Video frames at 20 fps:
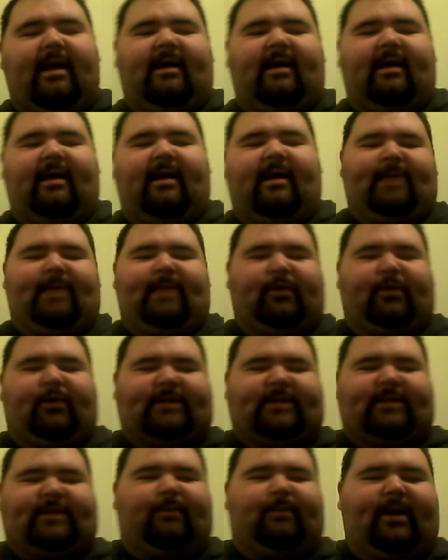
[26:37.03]
he
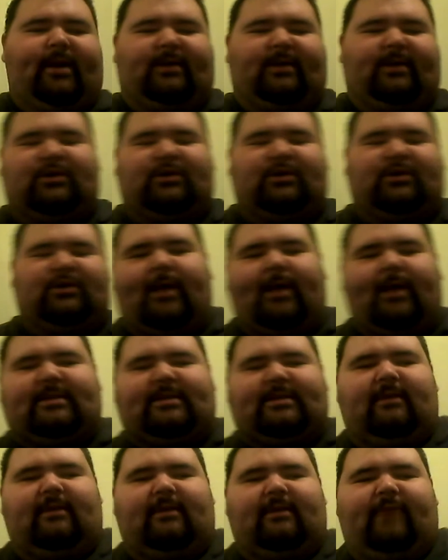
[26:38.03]
participated in some wrestling
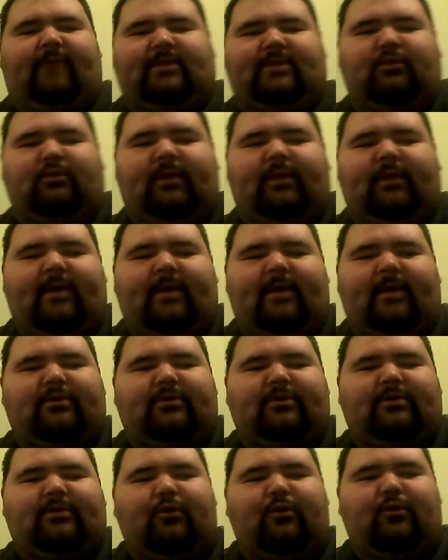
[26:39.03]
events over the years
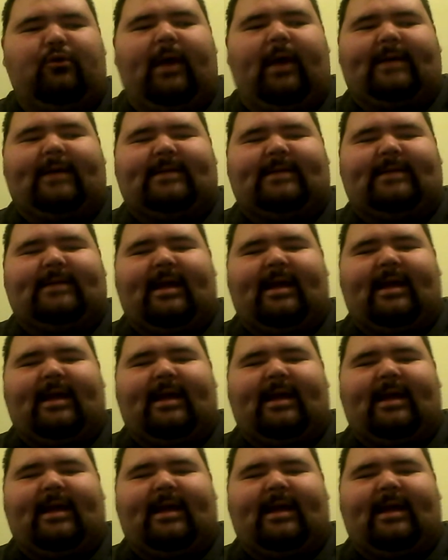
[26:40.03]
too as a